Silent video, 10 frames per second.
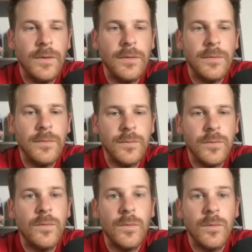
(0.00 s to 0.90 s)

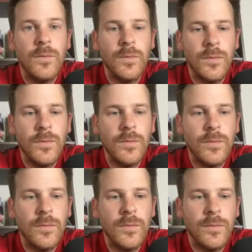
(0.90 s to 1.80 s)

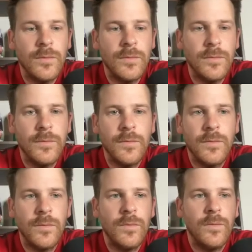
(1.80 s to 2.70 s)

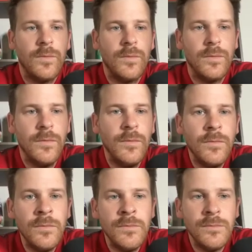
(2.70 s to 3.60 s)

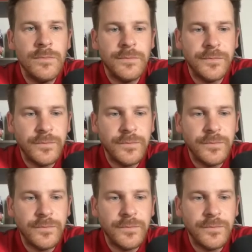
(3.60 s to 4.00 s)
(not speaking)